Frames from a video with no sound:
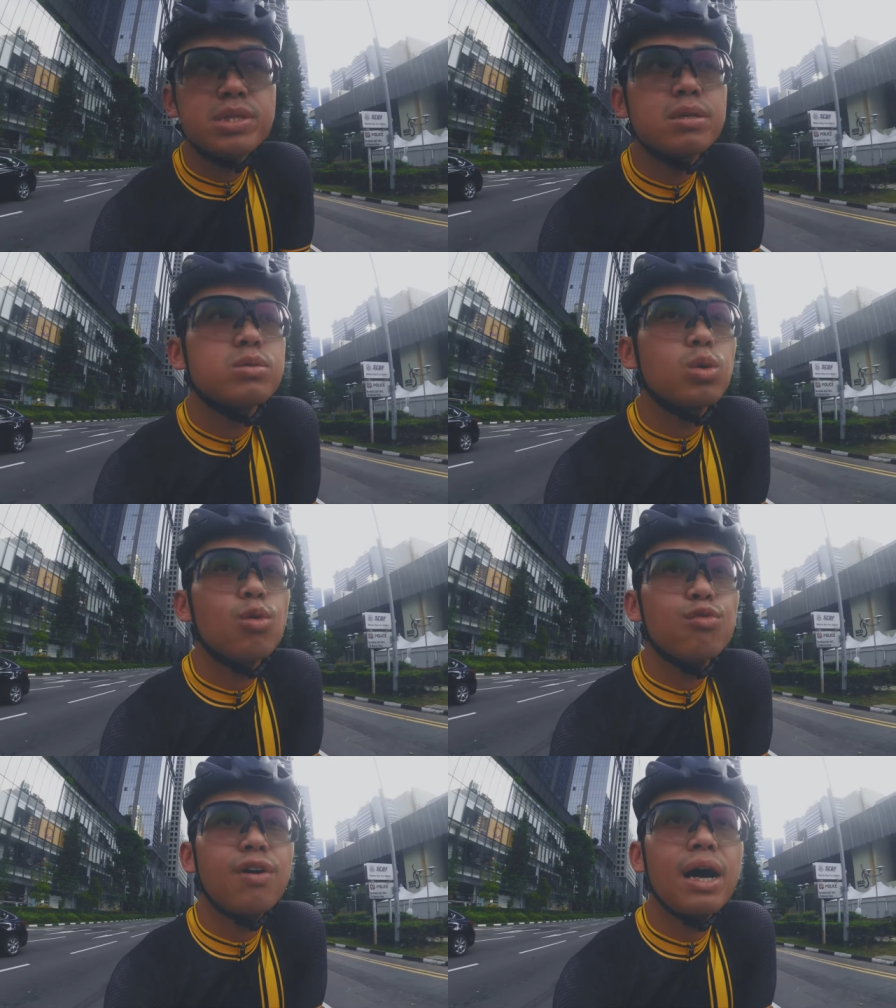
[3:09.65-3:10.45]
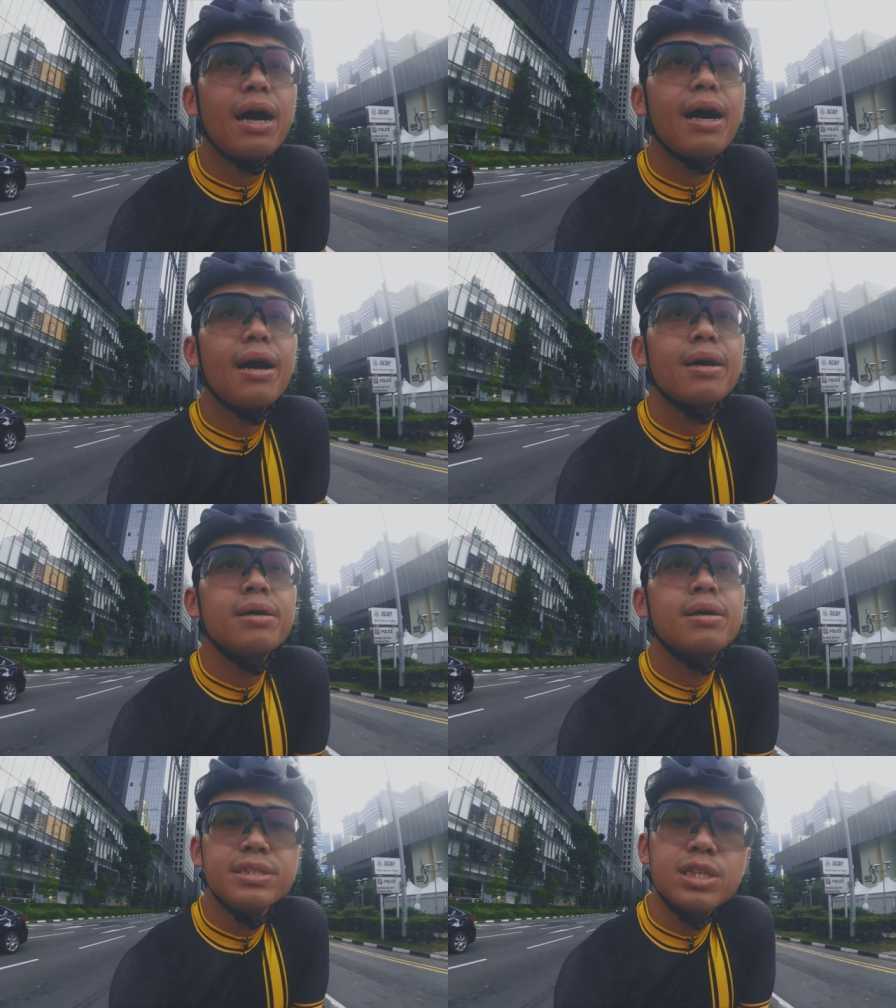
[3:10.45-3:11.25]
So far,
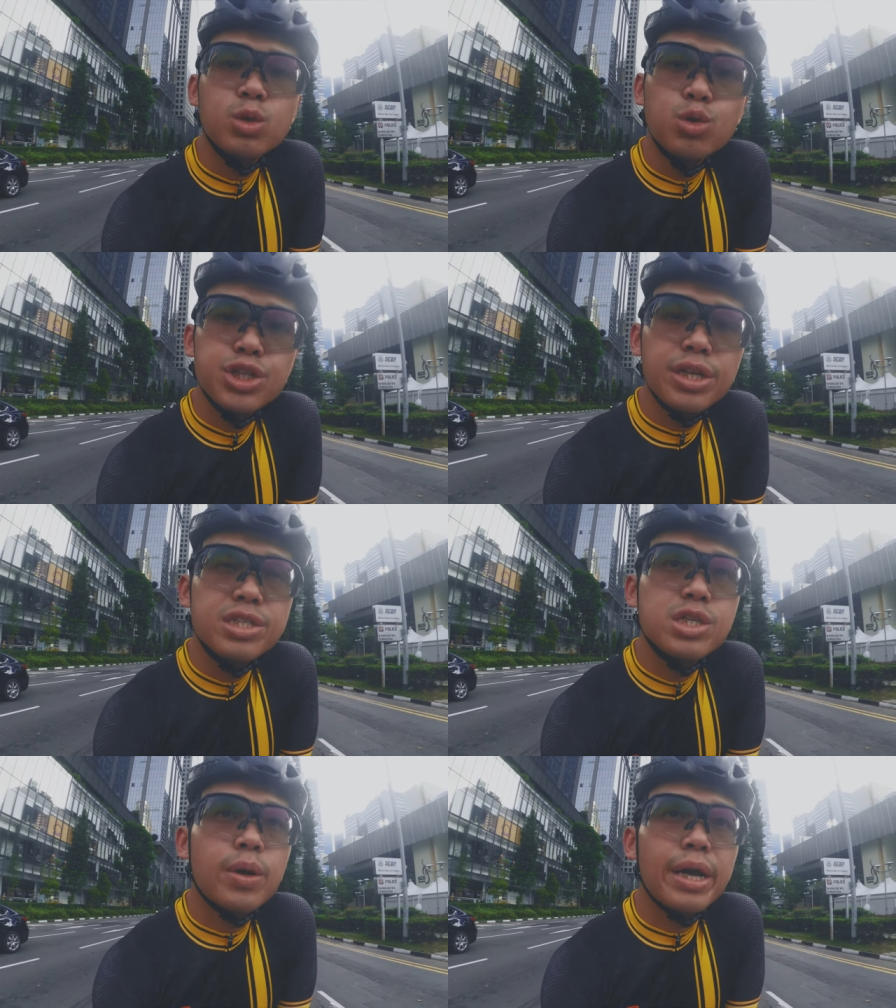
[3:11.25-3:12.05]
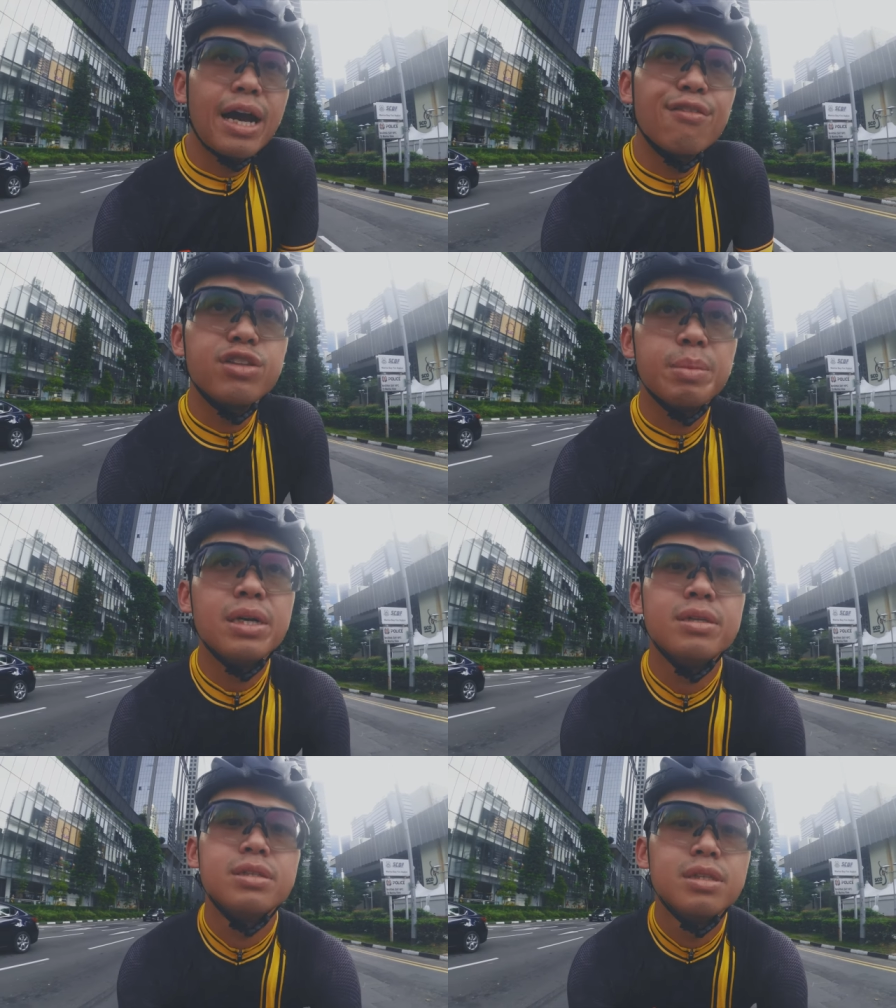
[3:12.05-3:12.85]
at least the cushion is quite
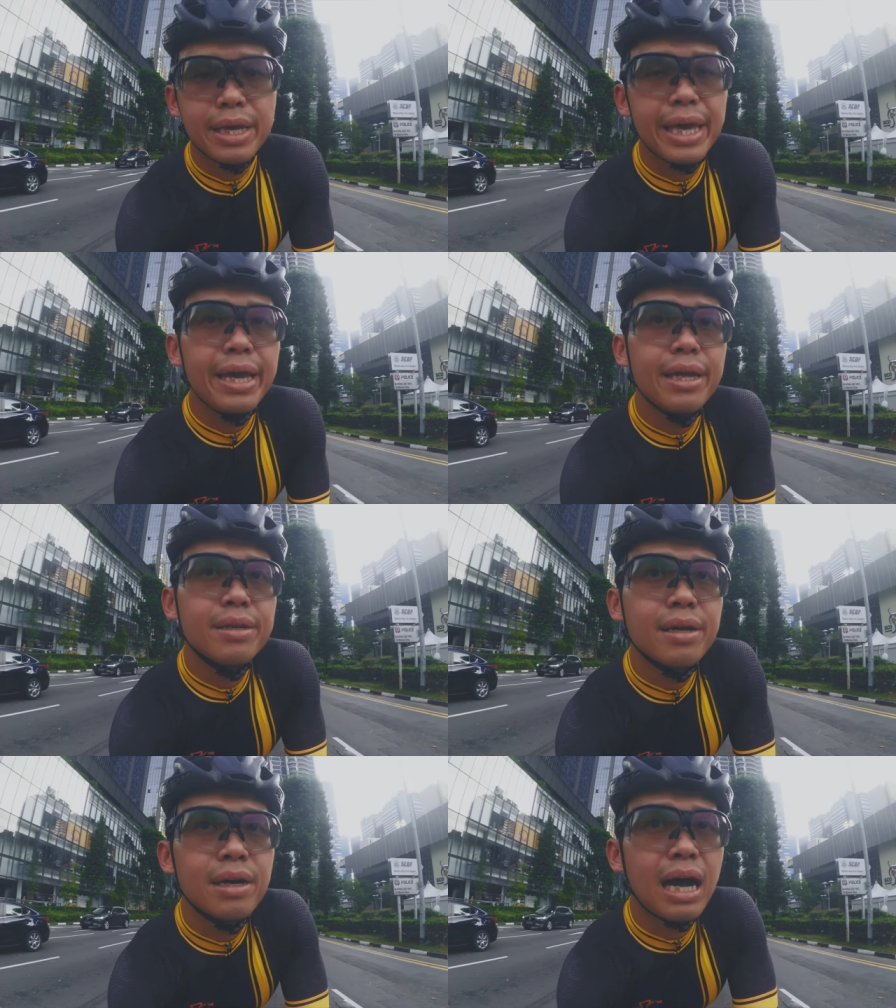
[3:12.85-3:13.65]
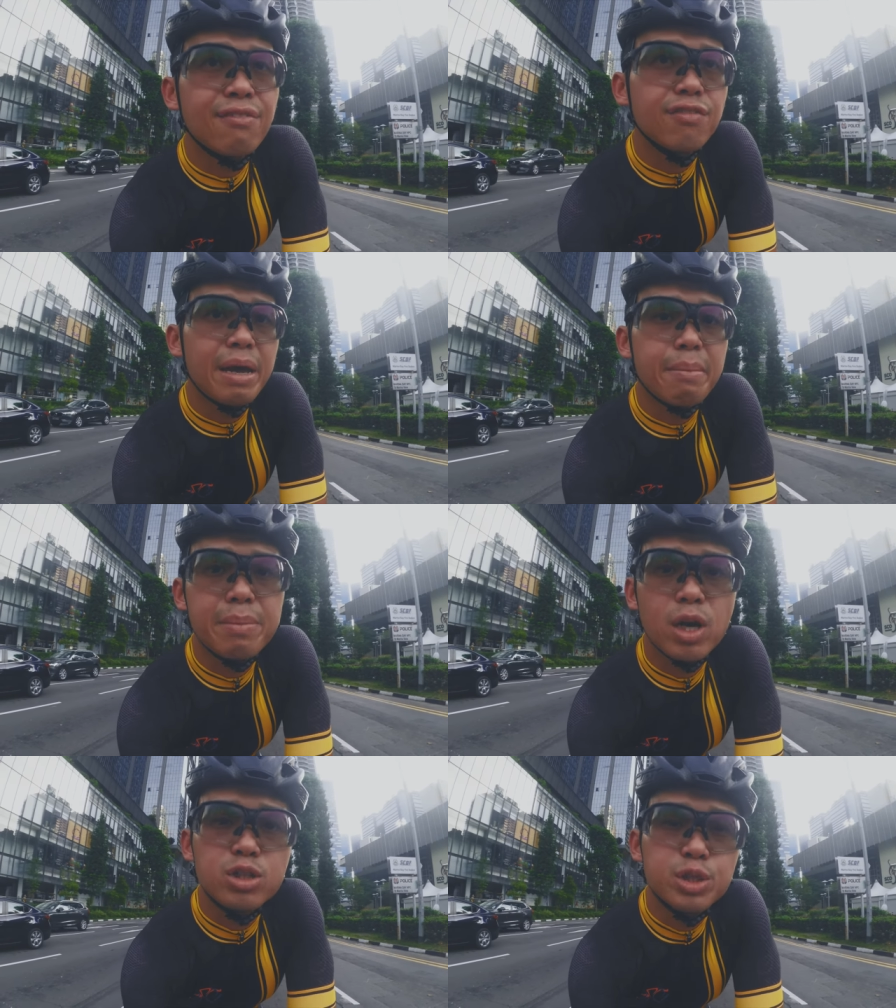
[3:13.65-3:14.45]
comfortable, but again, half of that
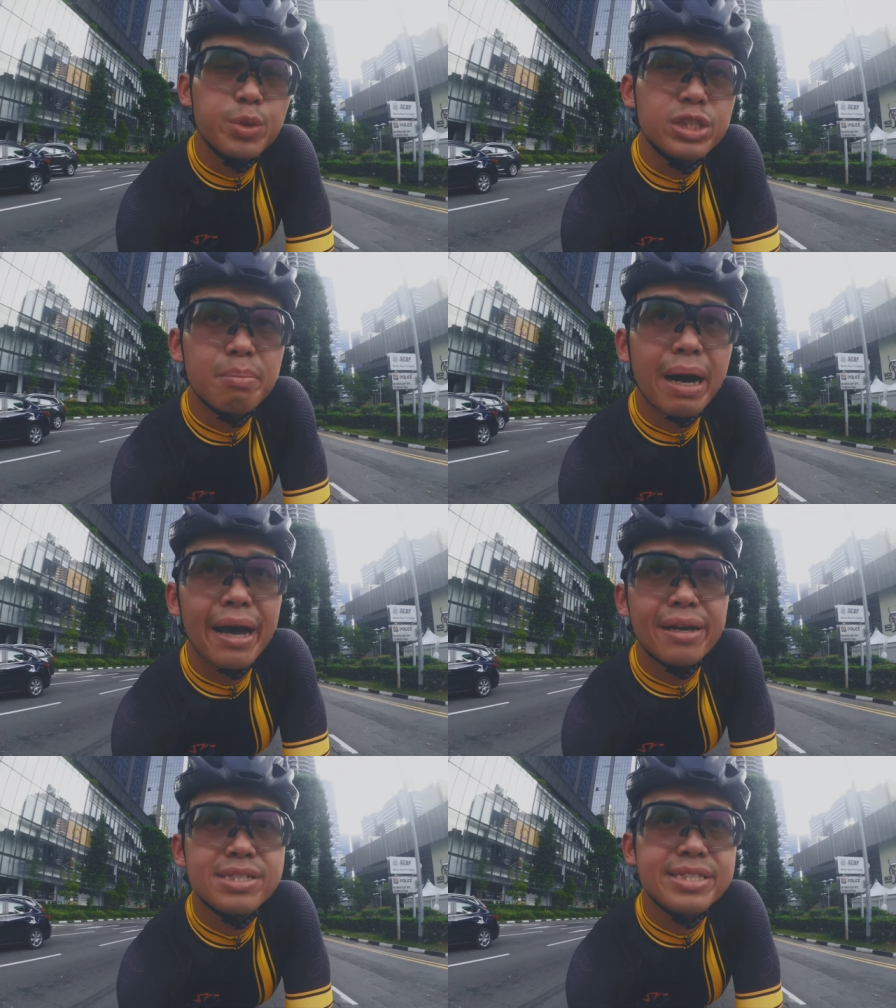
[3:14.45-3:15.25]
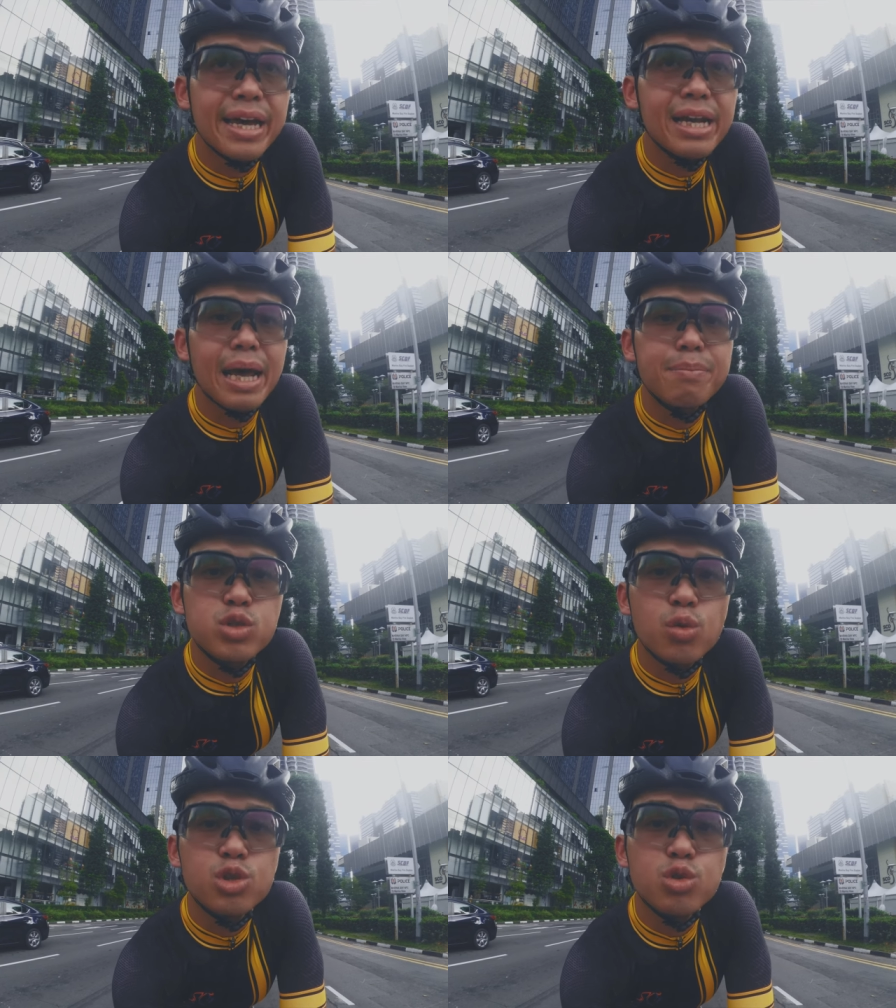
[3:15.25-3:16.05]
might be contributed by the saddle that I'm
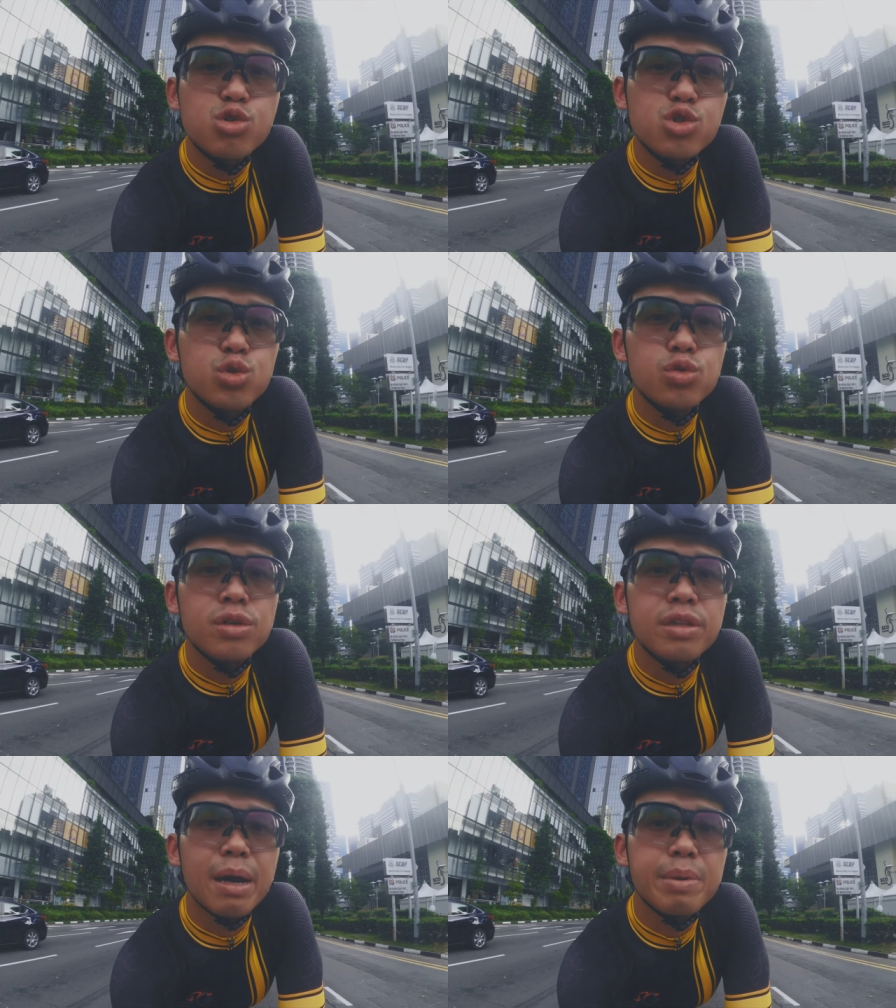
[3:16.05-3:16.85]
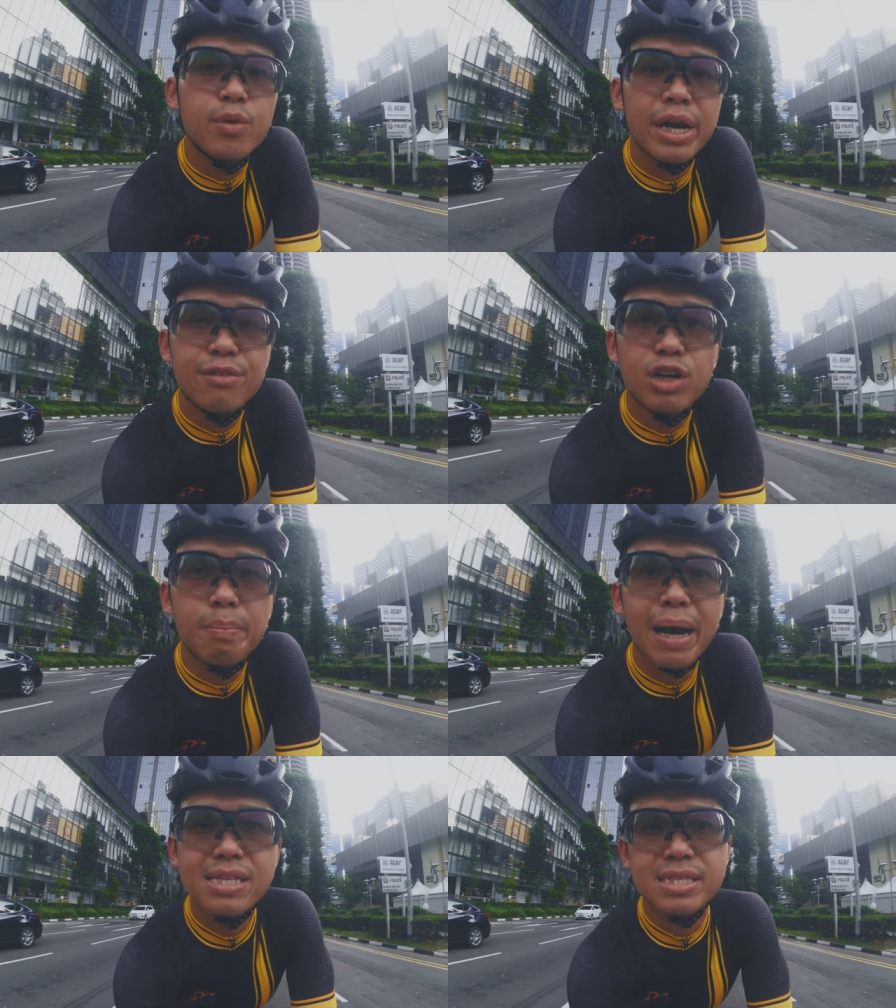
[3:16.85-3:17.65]
so used to, that I've been riding for the
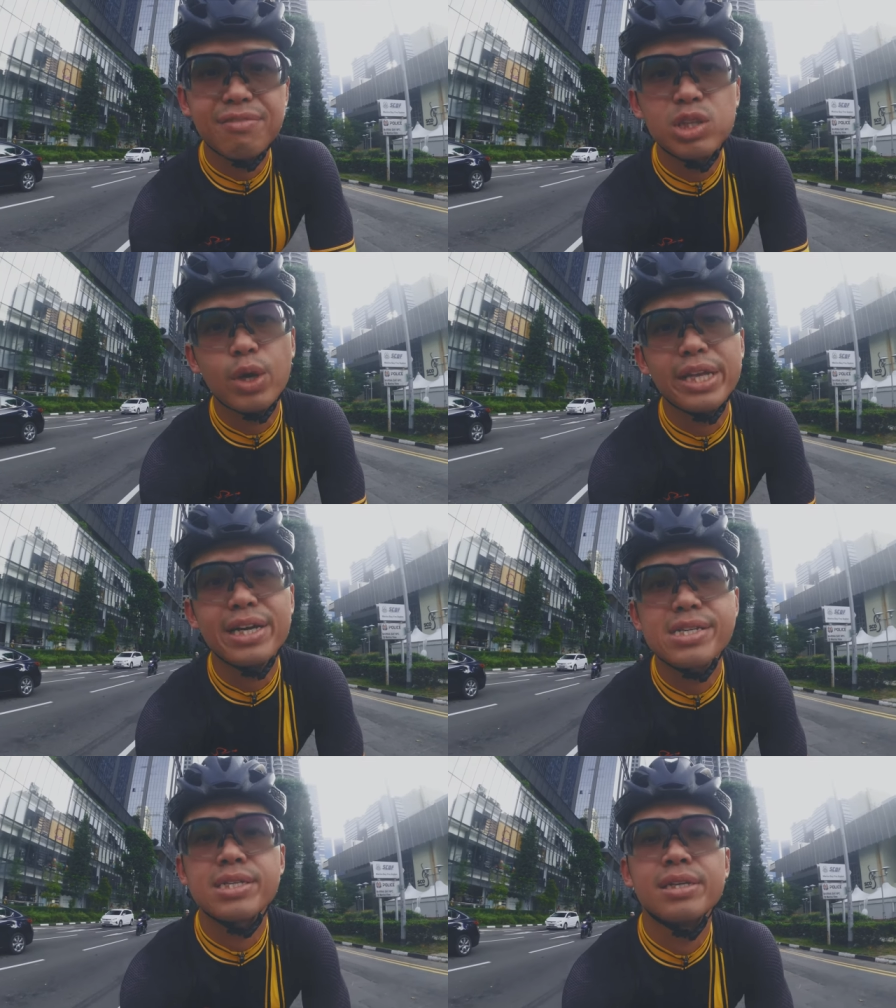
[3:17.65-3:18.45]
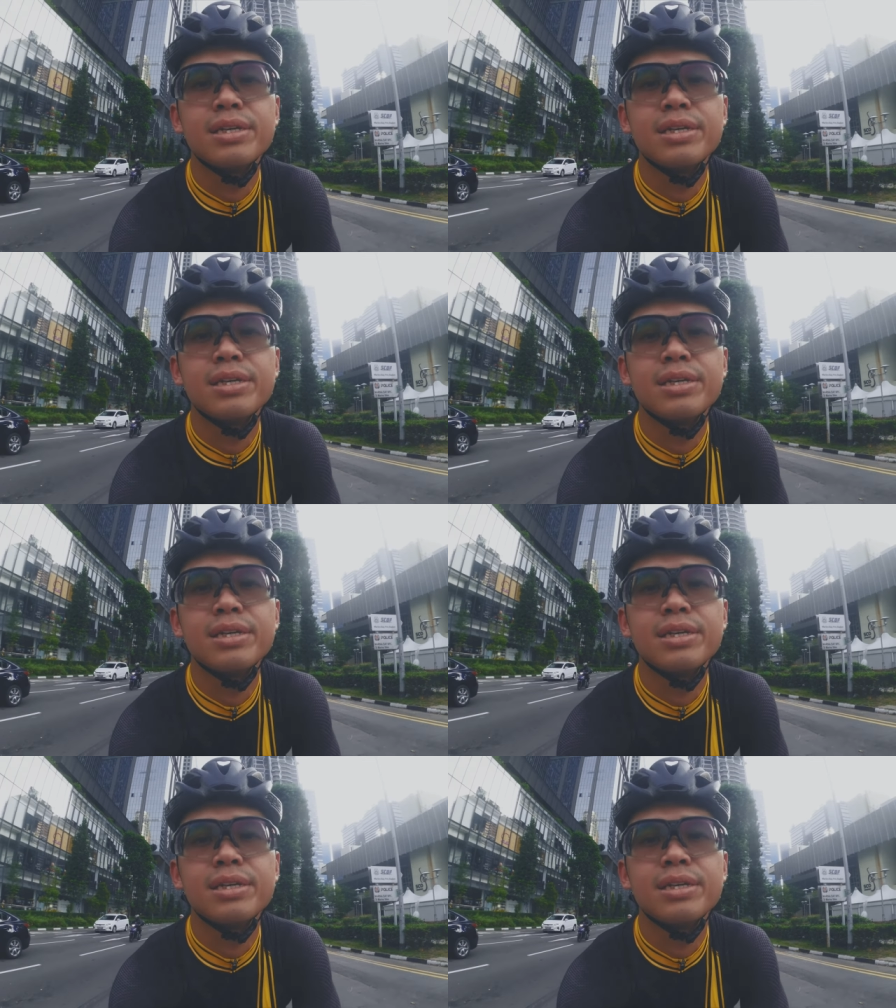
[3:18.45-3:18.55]
past seven to eight years.